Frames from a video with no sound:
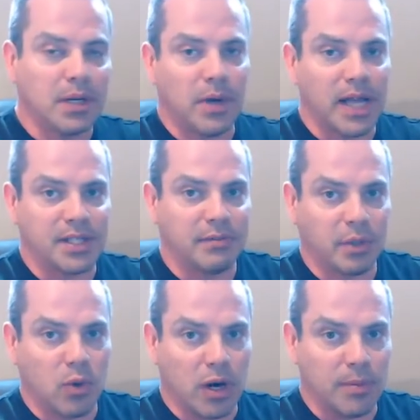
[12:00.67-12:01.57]
amino acid
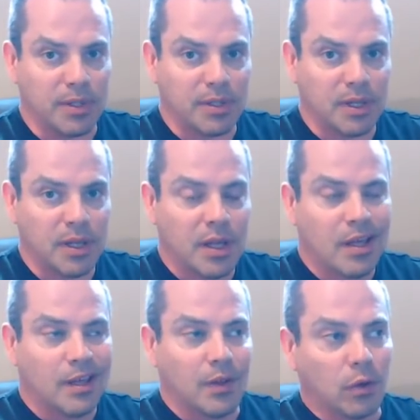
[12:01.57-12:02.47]
requirements.
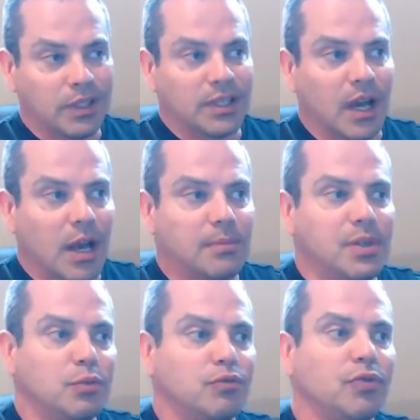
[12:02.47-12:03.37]
The only
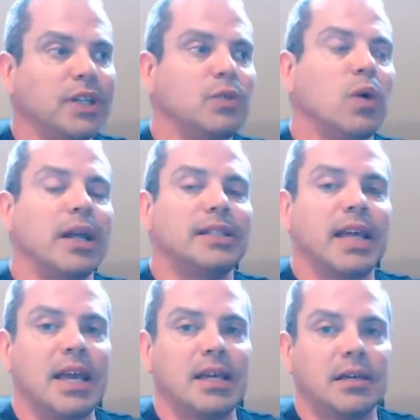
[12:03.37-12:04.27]
time you really want
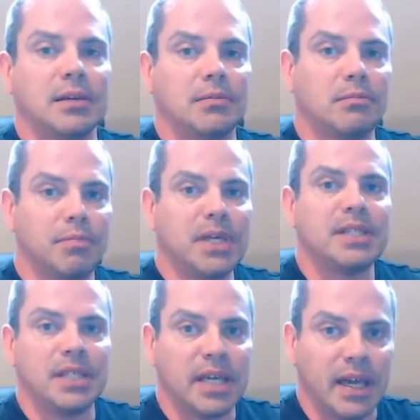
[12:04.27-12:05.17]
to take
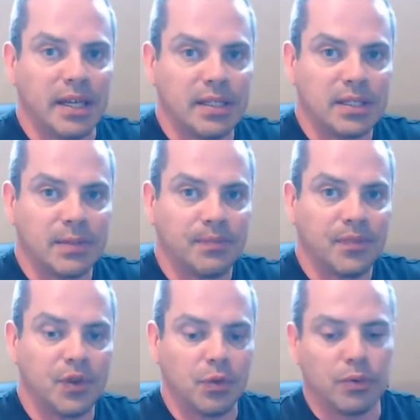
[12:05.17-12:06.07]
BCAs
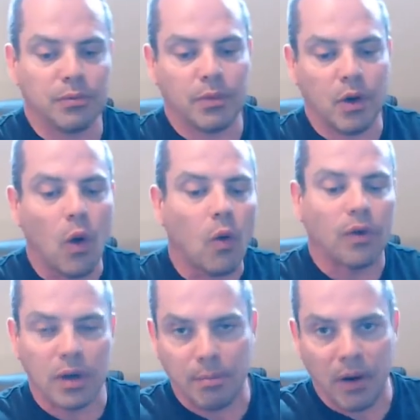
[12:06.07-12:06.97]
to
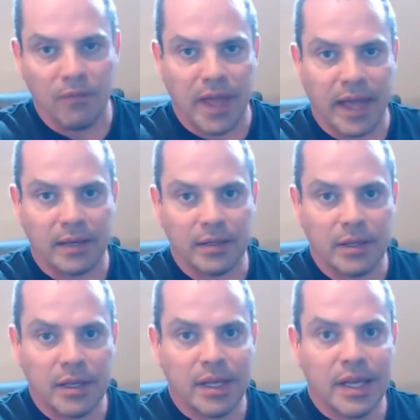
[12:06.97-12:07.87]
over and above that
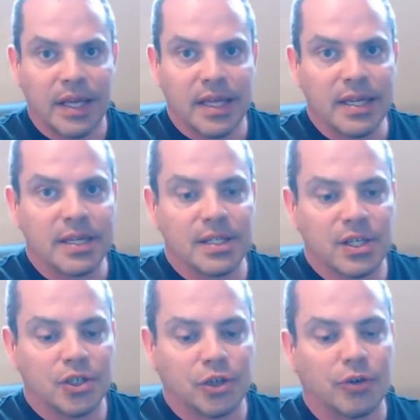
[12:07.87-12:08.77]

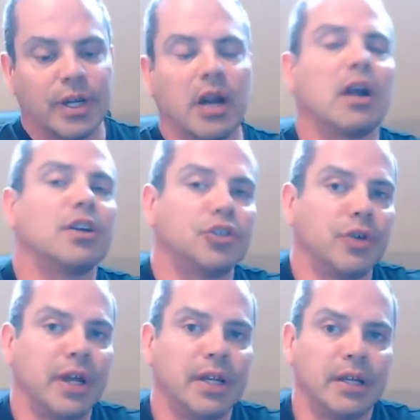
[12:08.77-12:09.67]
is during hard
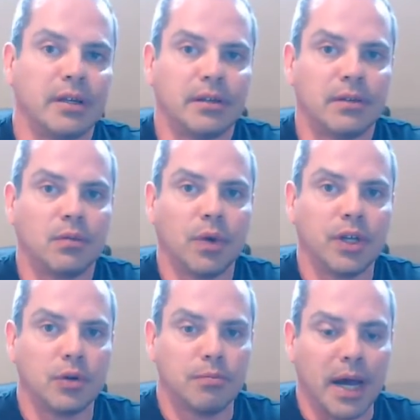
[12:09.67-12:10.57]
training
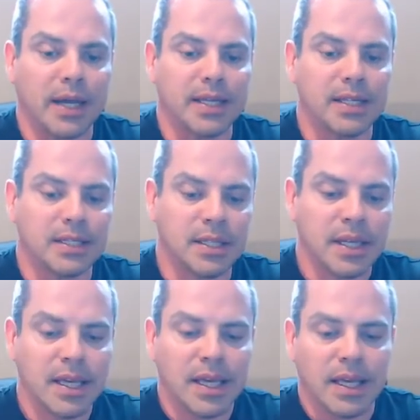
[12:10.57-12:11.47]
when your body is